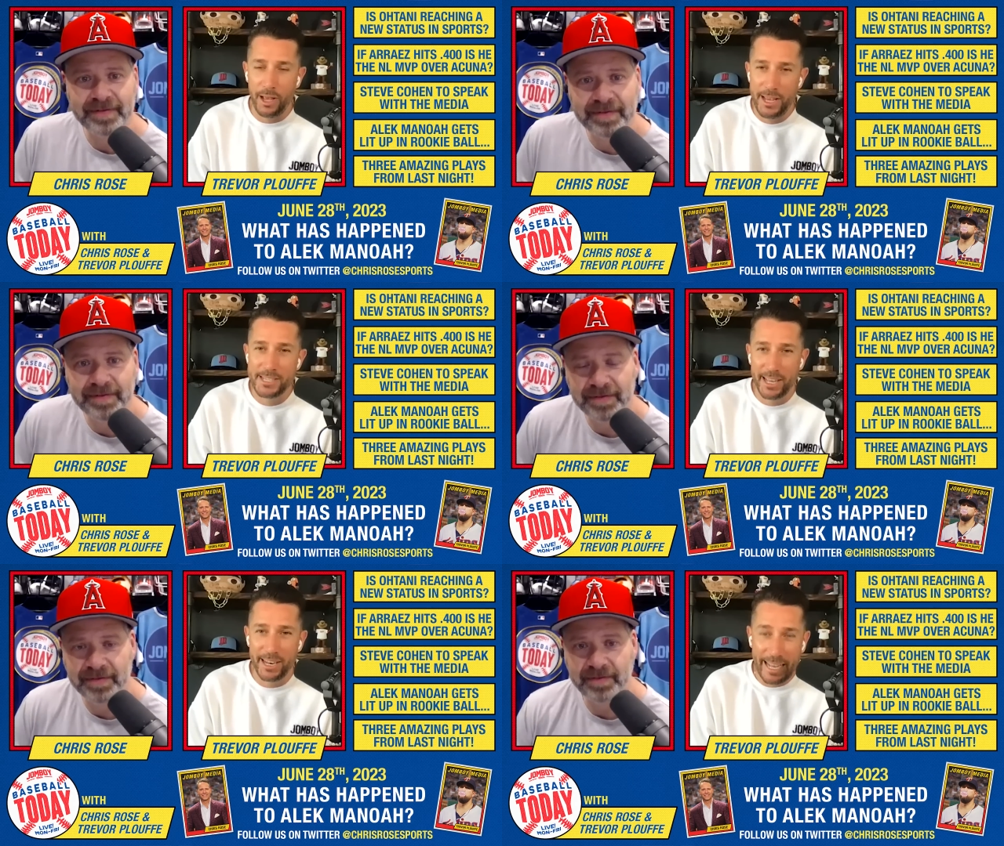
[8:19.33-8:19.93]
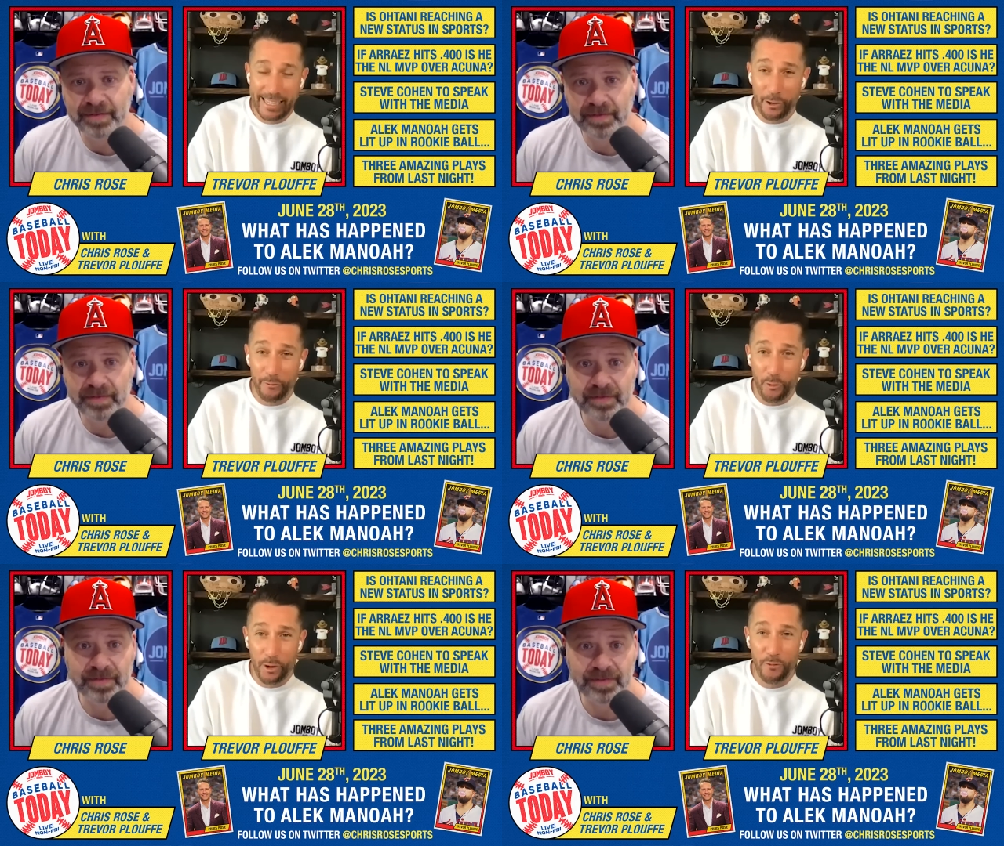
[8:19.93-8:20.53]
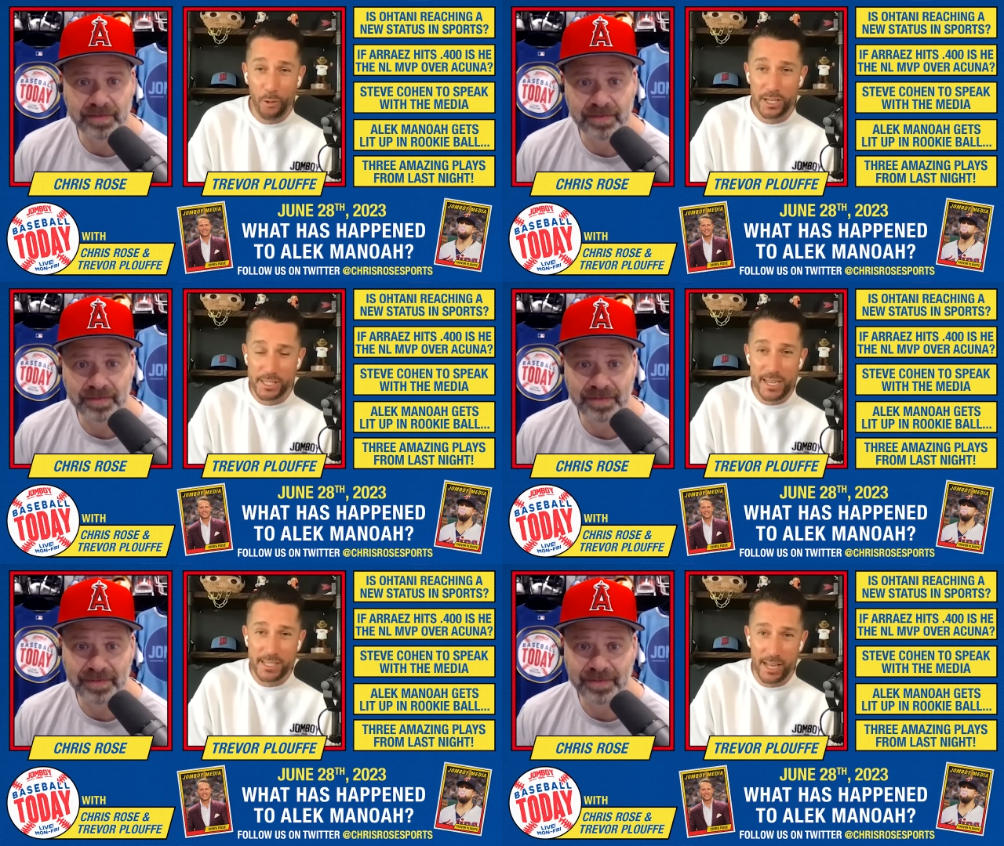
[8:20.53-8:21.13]
Speaker 1: he's going to get to a 40-40
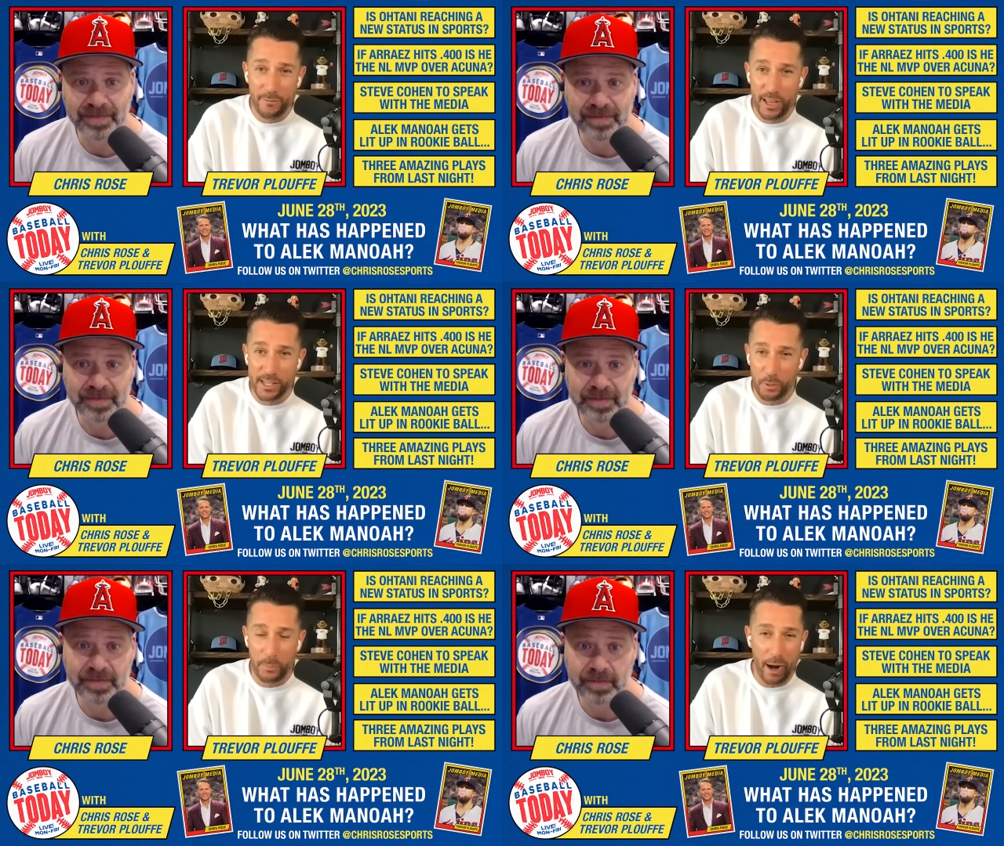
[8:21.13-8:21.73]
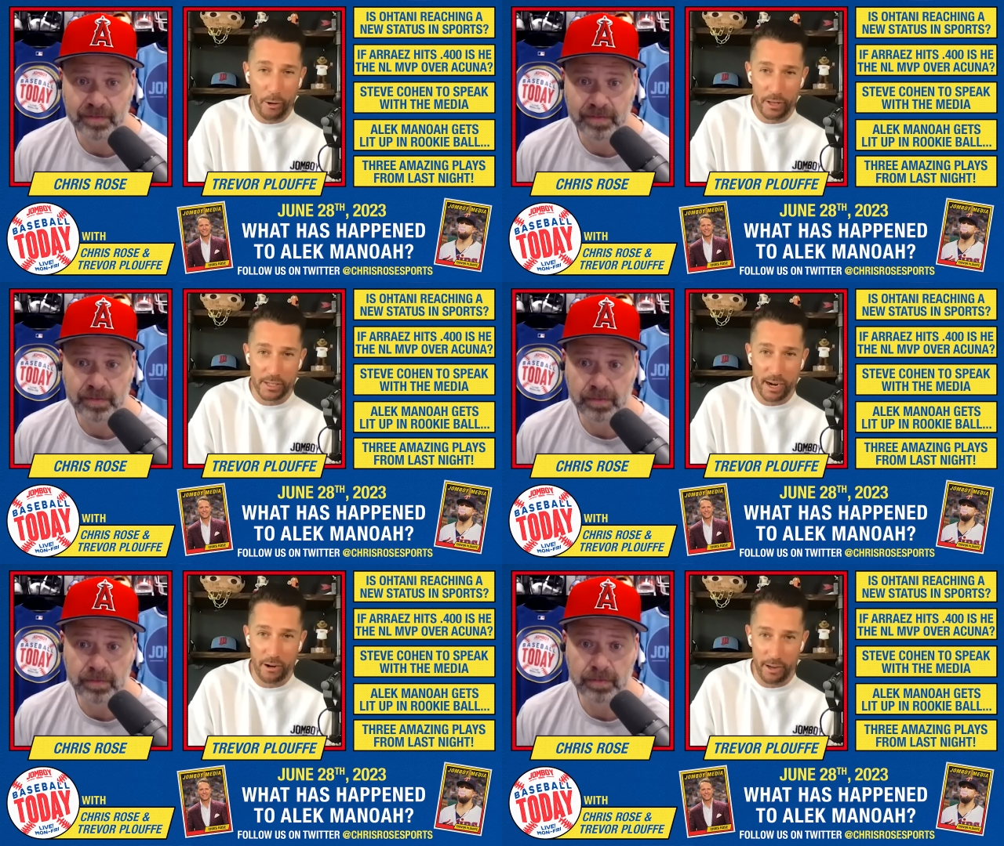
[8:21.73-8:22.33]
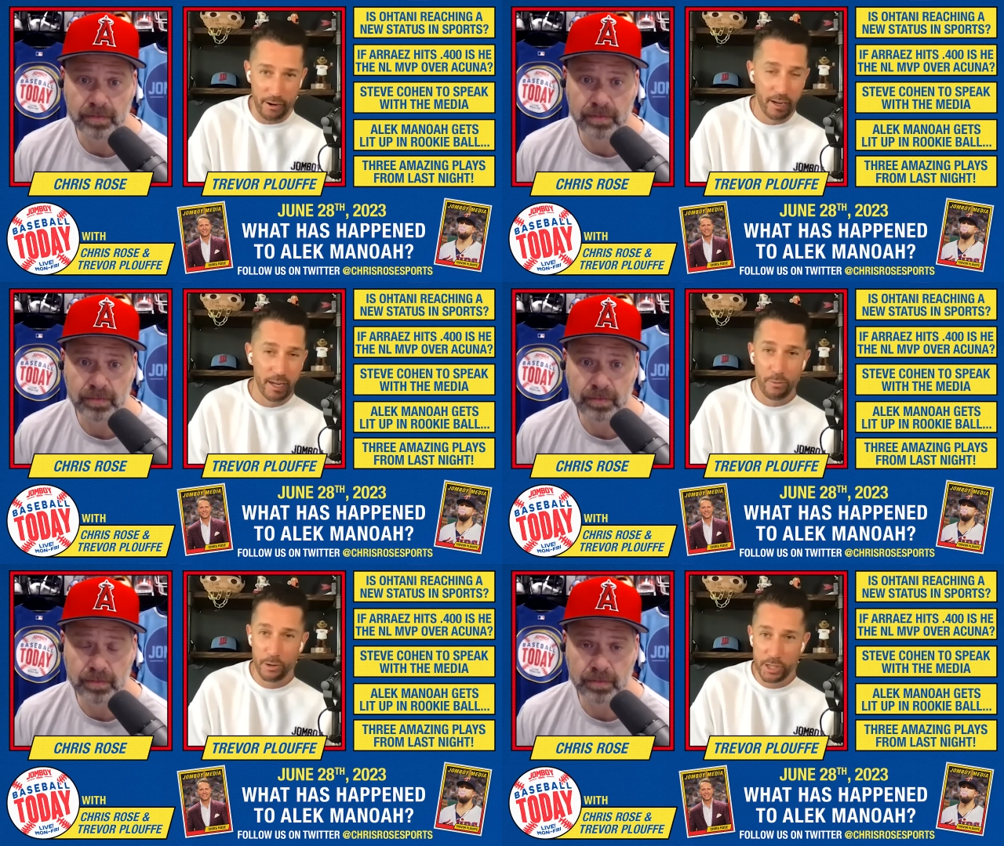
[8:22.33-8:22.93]
season if he hits for power the entire year,
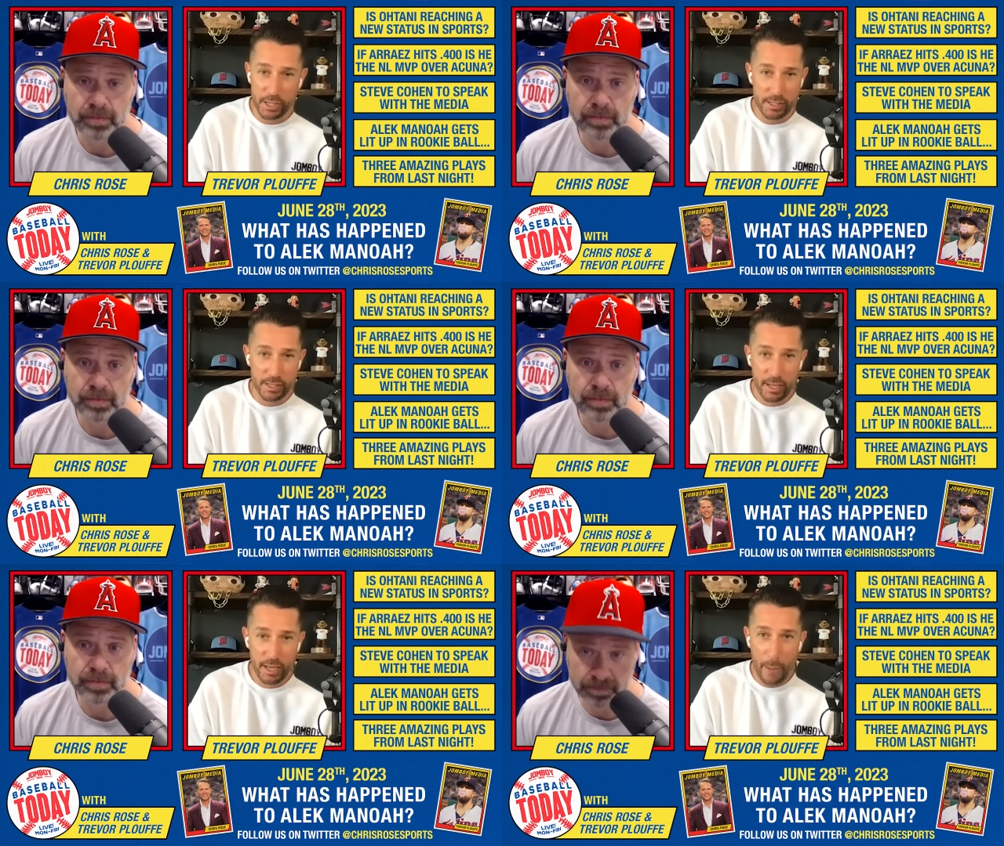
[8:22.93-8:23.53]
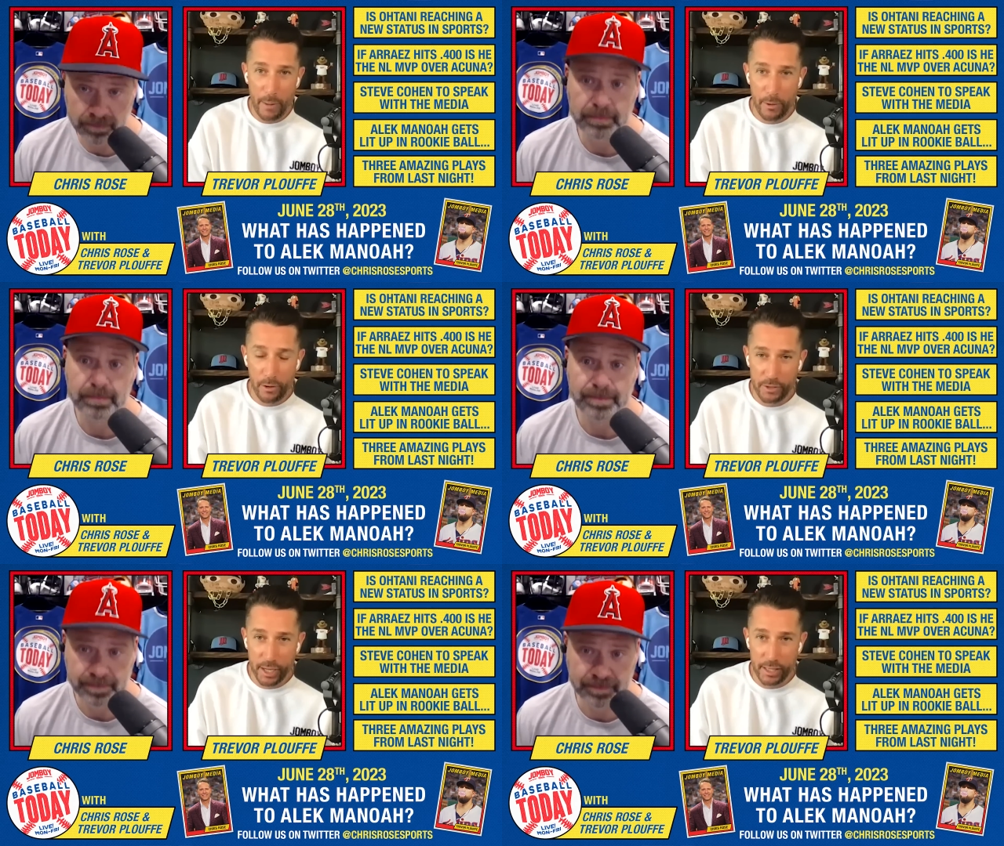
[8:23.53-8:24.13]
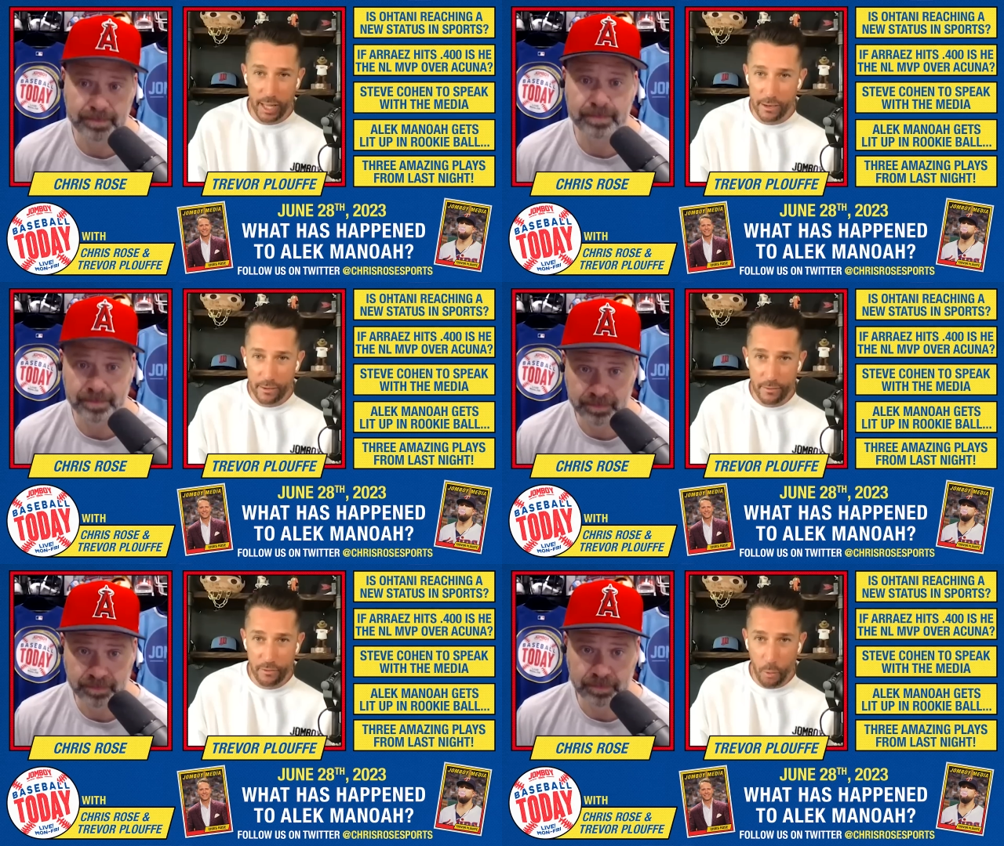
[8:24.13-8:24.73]
which is mm-hmm. how many people have done that?
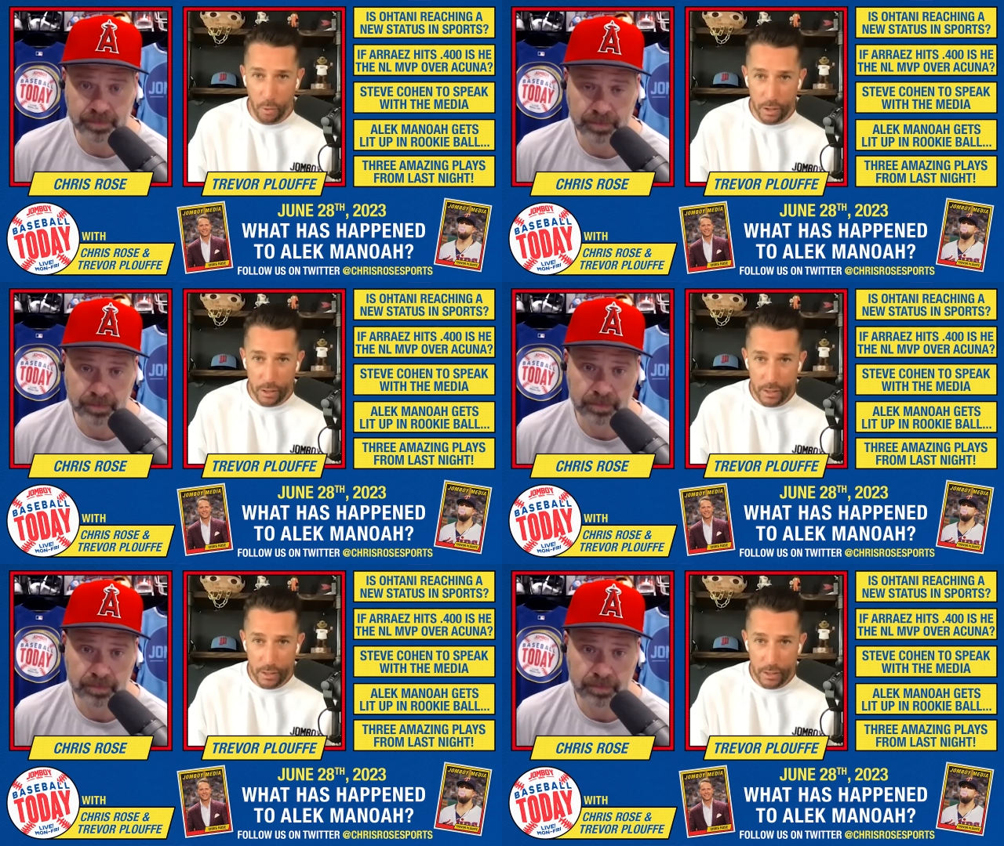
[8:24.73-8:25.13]
Four?